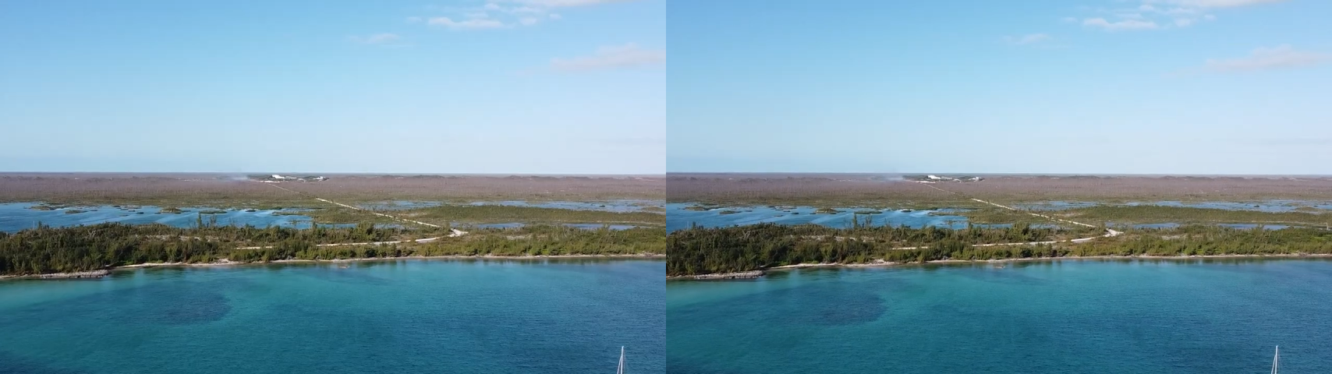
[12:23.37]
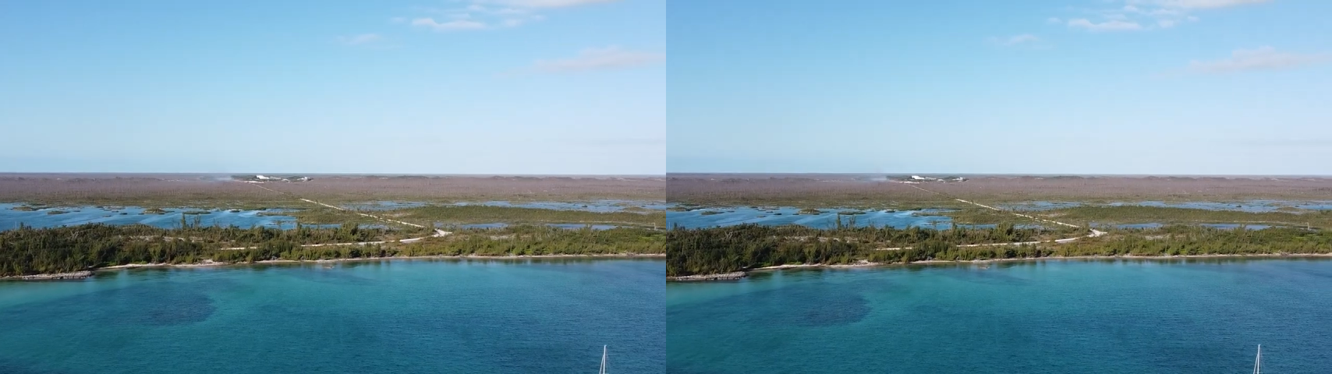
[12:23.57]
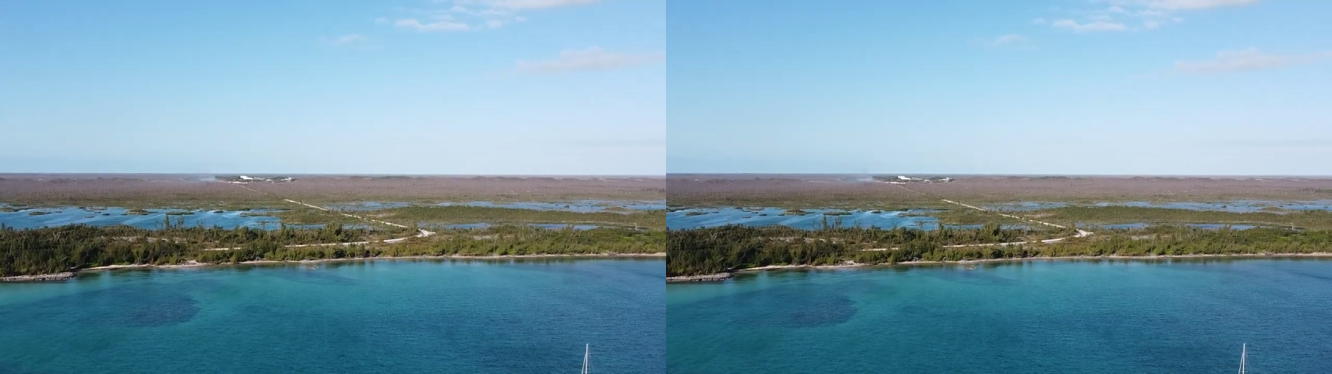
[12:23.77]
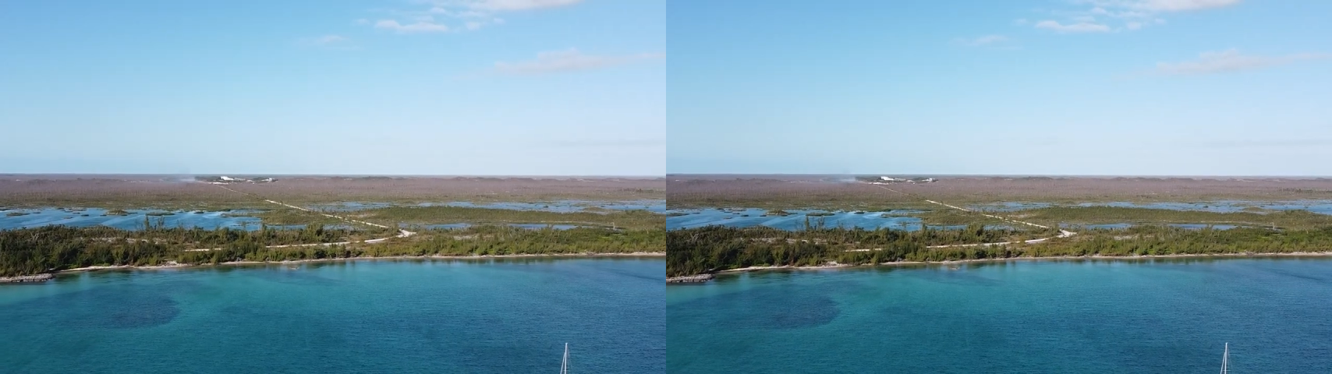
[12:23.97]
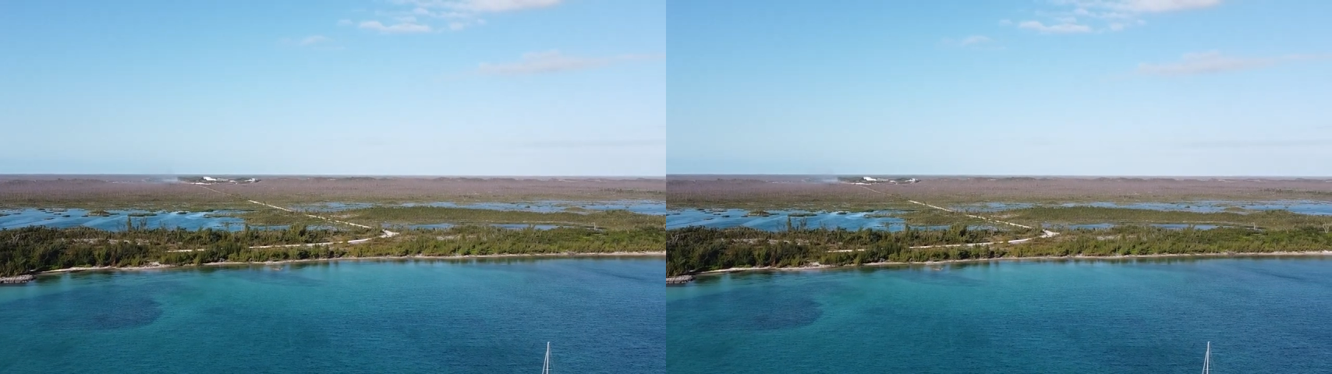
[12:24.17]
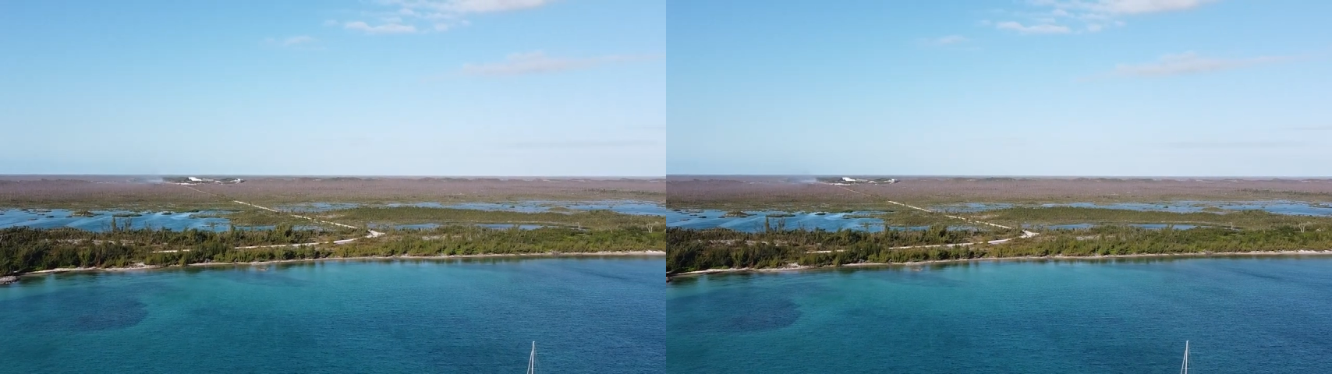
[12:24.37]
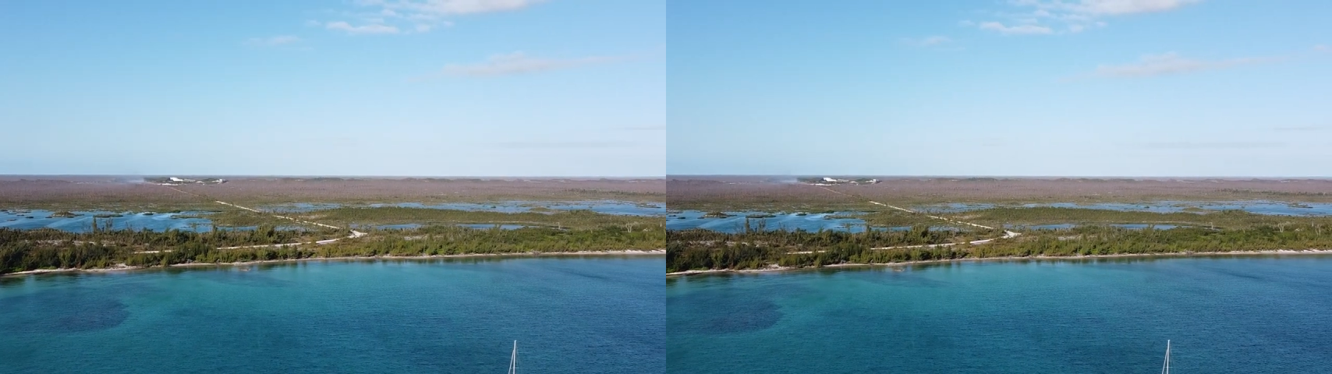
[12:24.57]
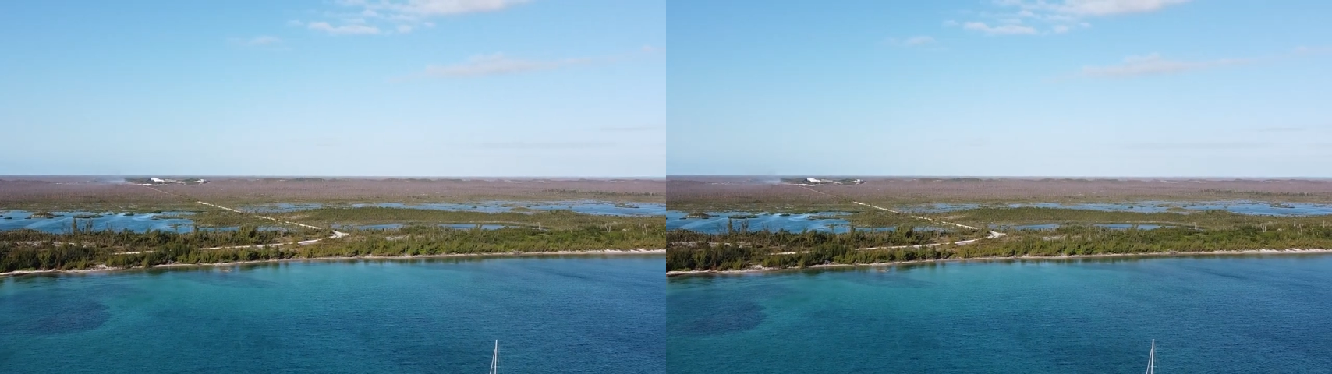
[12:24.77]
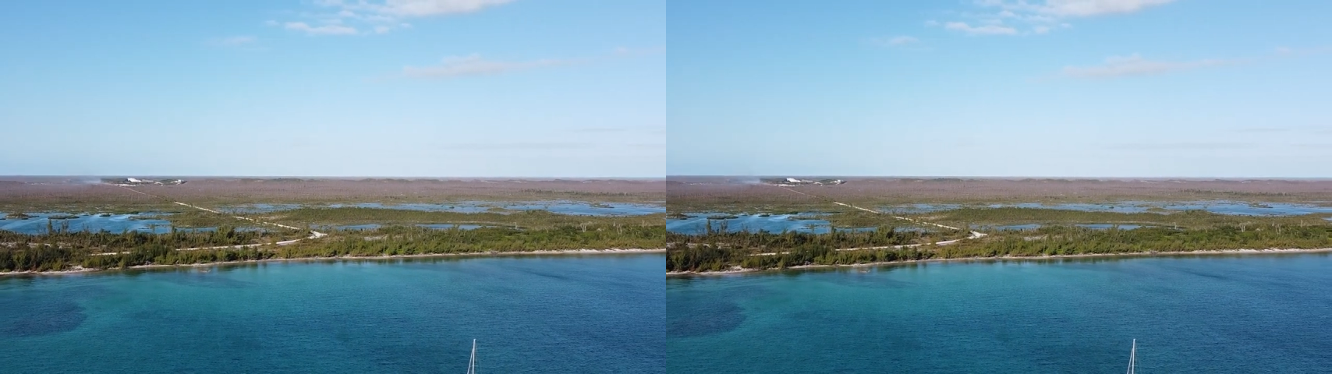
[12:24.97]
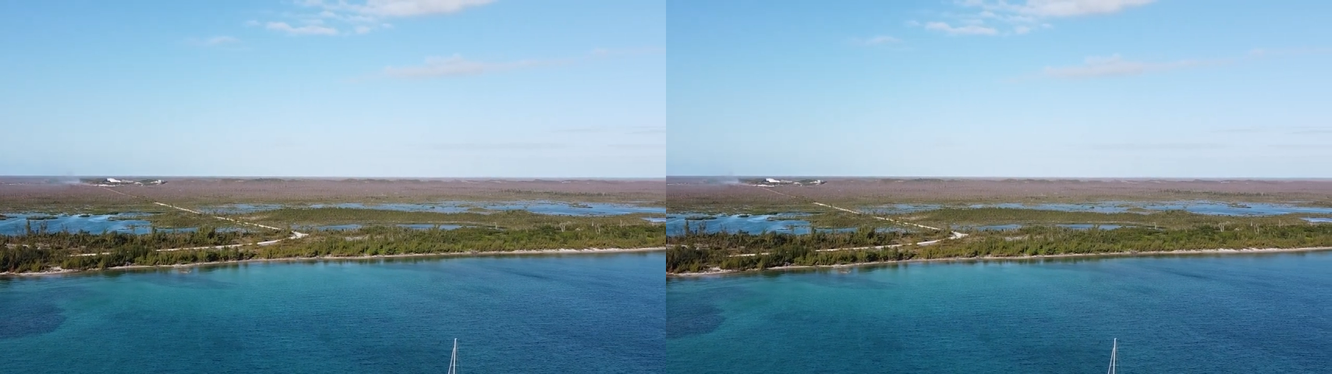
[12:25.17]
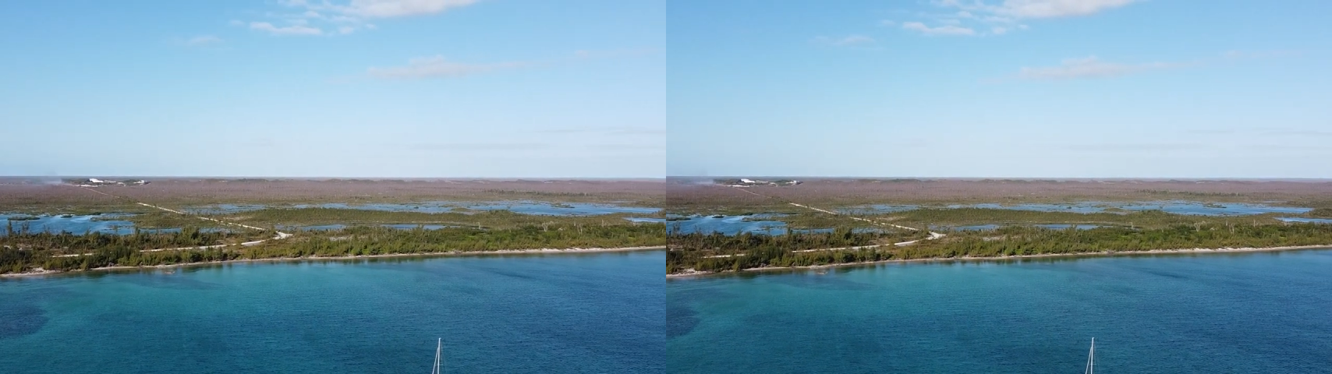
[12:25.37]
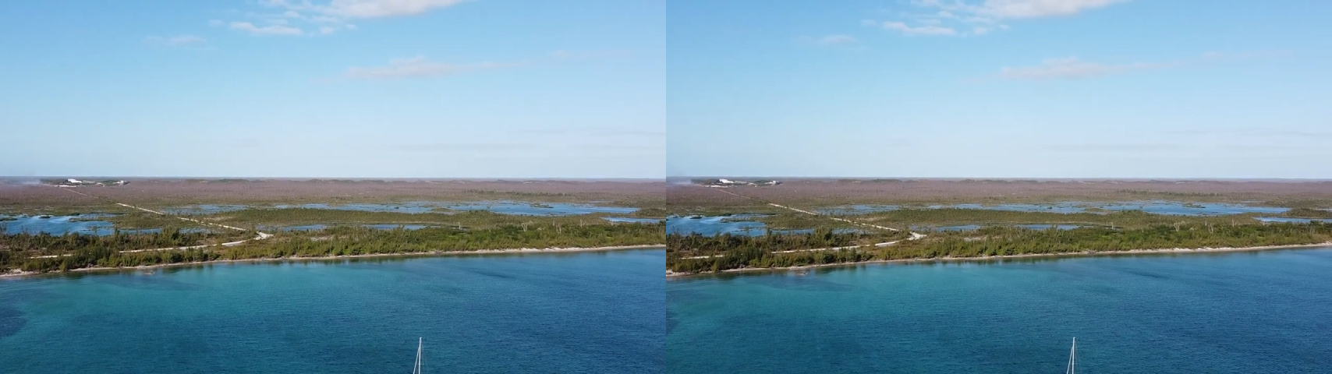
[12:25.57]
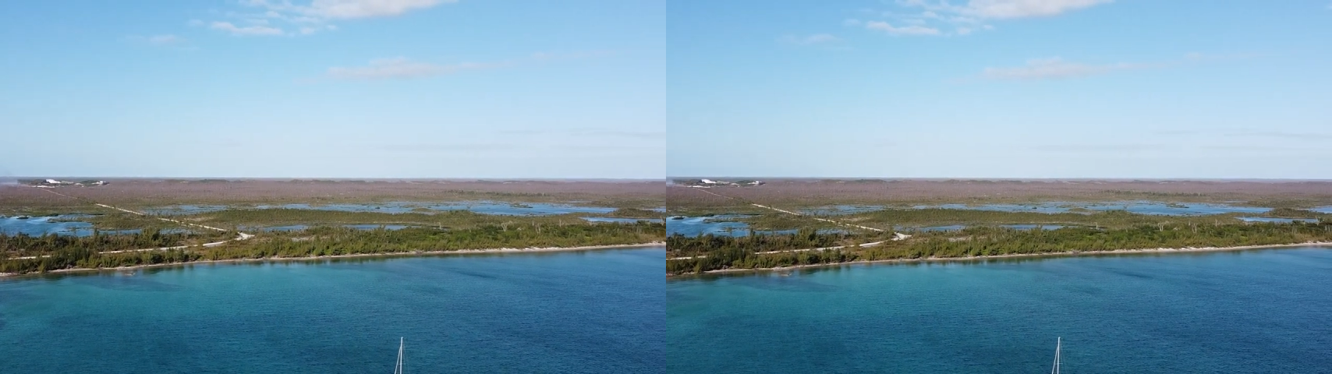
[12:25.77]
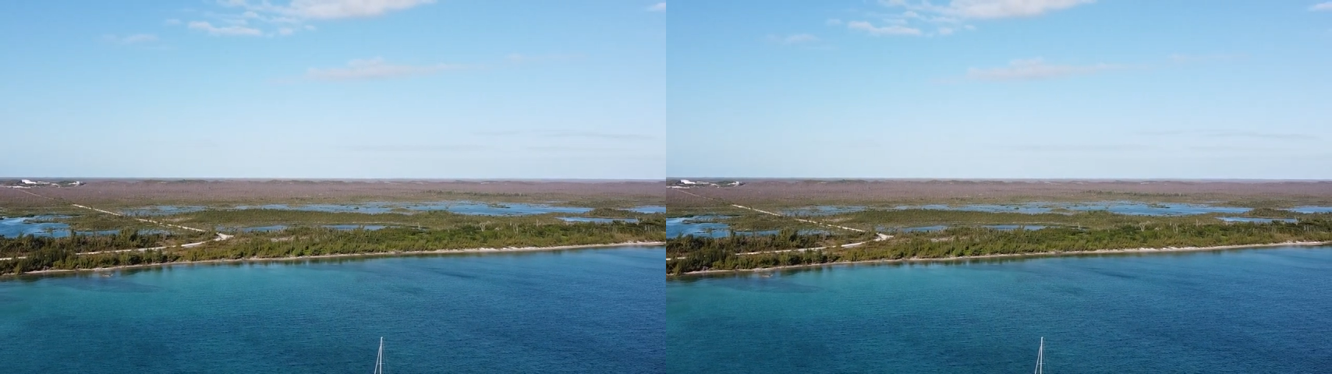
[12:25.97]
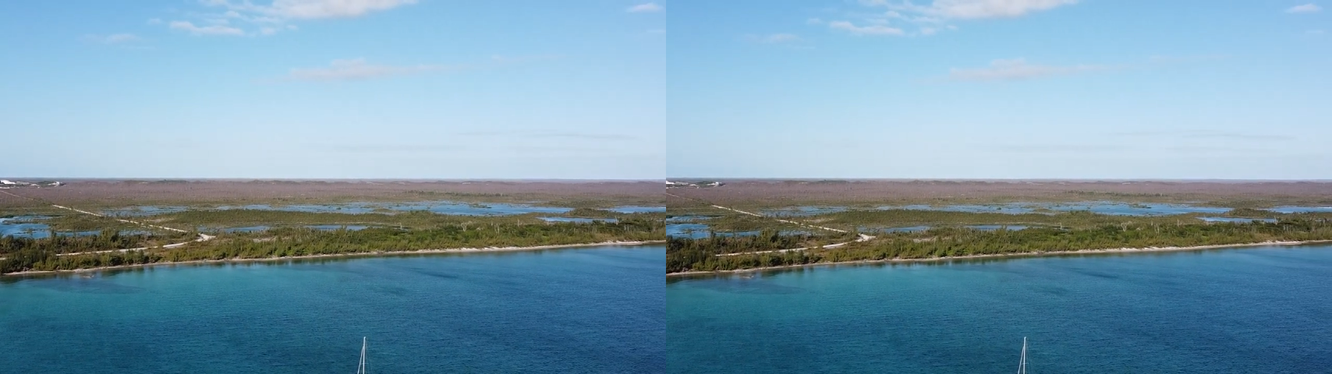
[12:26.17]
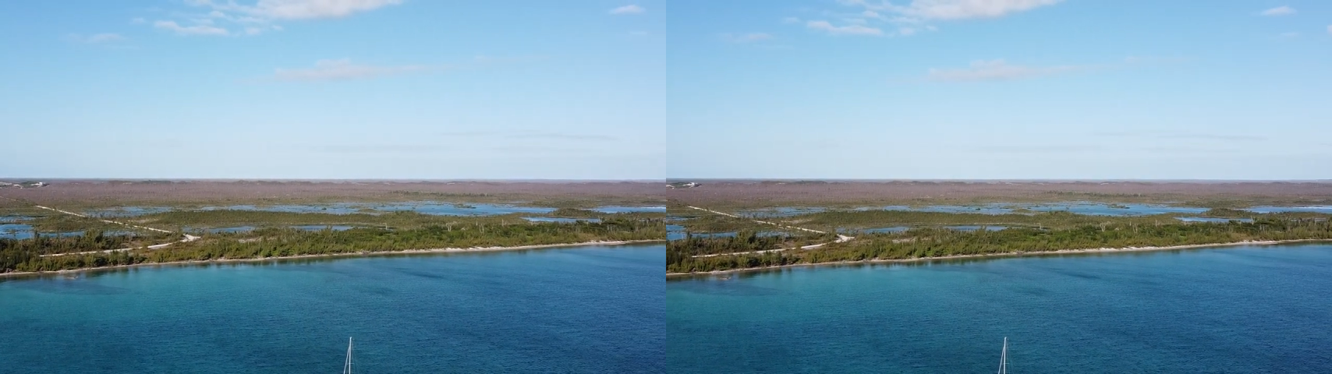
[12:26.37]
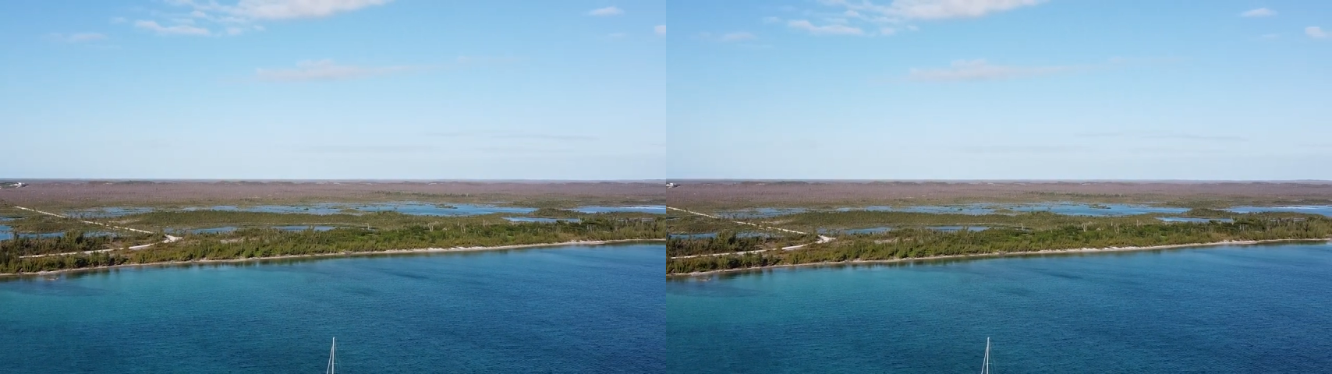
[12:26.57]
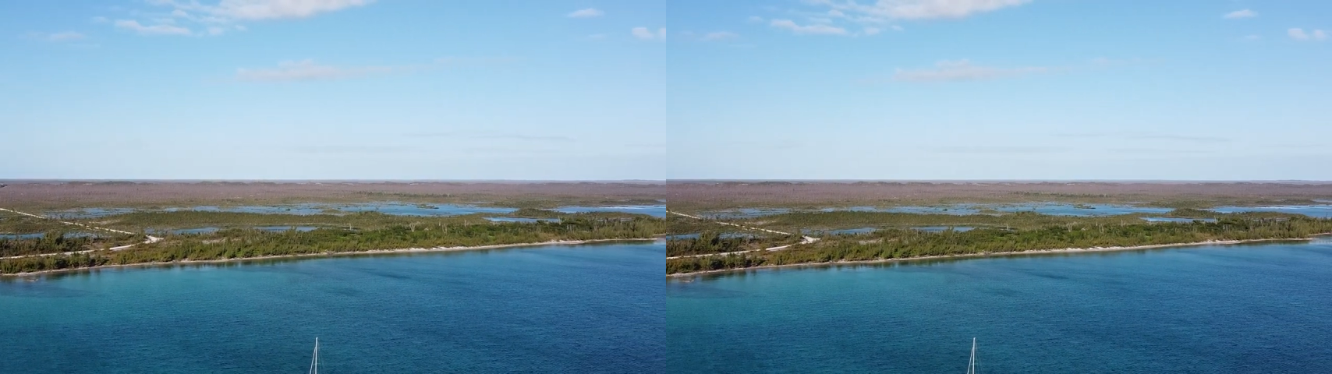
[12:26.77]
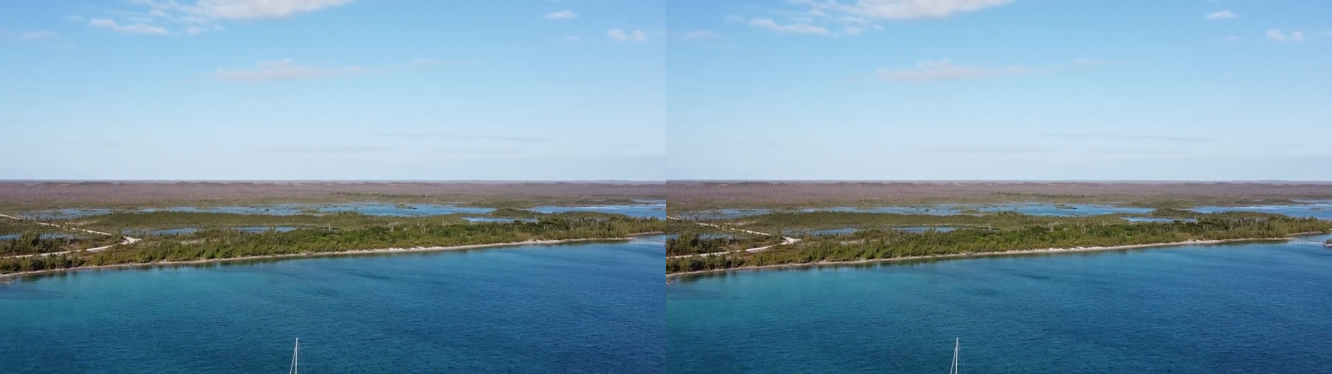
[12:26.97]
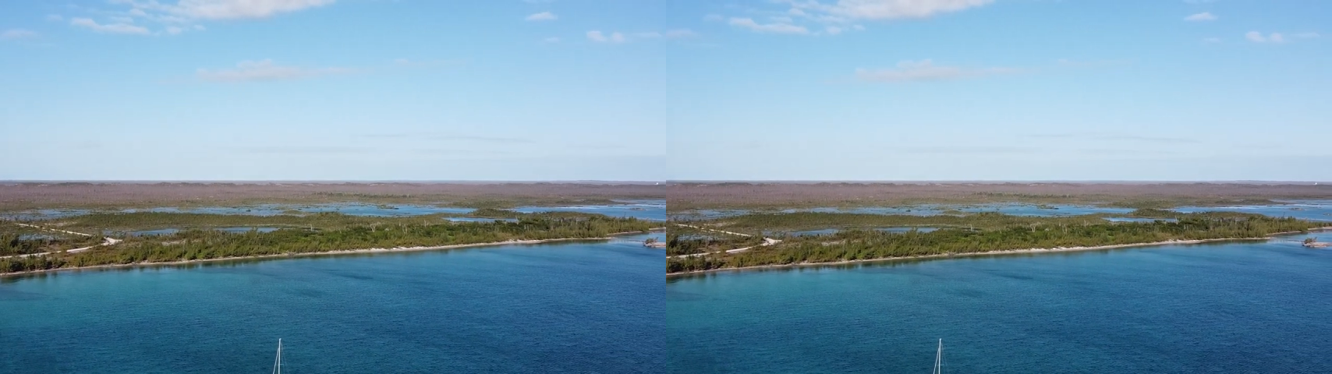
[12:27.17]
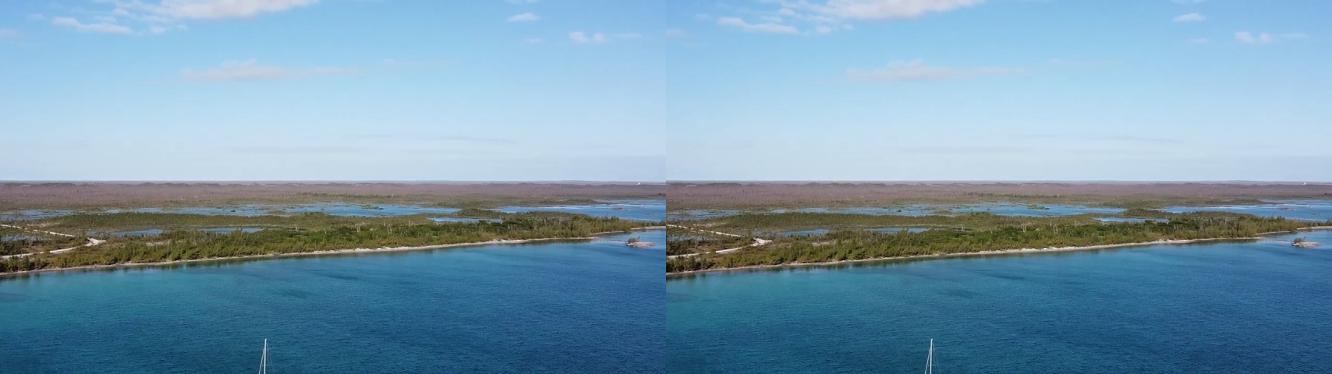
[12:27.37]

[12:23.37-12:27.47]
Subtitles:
Nobody's mouth can be seen.